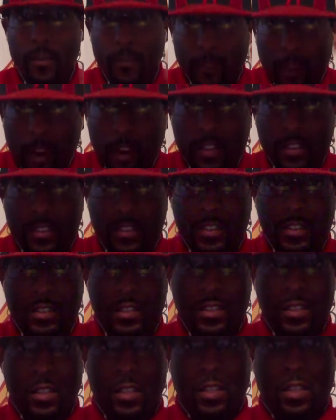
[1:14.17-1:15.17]
and Ferguson?
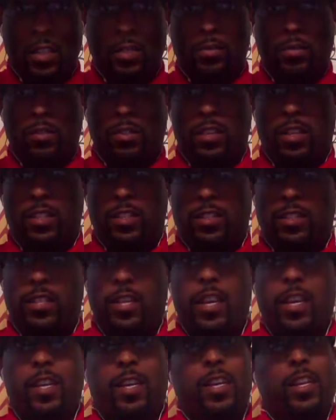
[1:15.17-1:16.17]
I'm trying to
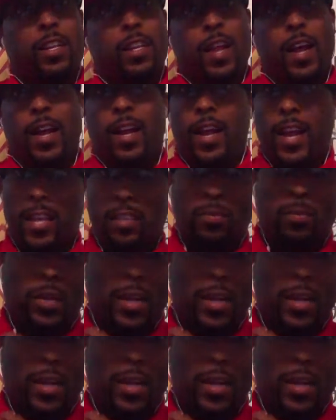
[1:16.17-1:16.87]
tell you. Now, that's